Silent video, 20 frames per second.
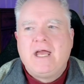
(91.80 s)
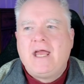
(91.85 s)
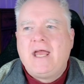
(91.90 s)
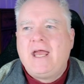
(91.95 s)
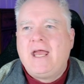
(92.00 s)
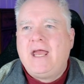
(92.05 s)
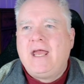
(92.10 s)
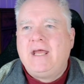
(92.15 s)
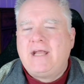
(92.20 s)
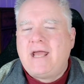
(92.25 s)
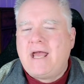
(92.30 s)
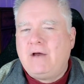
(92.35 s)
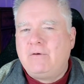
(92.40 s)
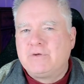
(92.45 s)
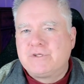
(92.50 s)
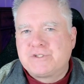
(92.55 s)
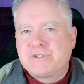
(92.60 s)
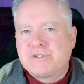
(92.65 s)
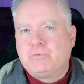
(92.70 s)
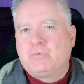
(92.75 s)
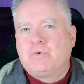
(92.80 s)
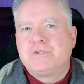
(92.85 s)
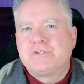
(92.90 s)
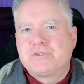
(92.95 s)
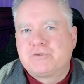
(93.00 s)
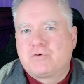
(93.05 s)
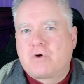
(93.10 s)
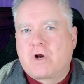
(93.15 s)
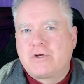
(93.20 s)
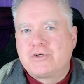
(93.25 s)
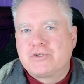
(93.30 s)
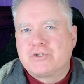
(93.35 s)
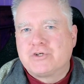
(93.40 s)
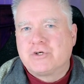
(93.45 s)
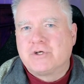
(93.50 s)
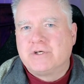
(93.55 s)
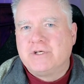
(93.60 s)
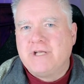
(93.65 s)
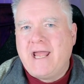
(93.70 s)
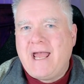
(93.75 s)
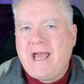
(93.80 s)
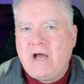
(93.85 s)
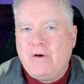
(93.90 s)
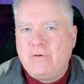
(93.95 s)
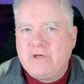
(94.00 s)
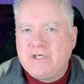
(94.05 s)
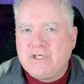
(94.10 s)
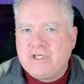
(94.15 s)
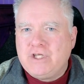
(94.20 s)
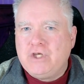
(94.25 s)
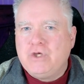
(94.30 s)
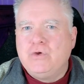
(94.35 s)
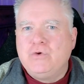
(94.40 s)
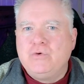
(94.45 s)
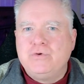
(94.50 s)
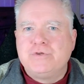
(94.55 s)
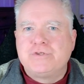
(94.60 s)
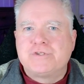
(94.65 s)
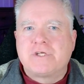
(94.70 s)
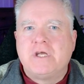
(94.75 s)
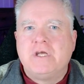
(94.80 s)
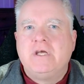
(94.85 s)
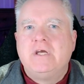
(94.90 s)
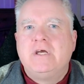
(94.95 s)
and how it was structured and how it used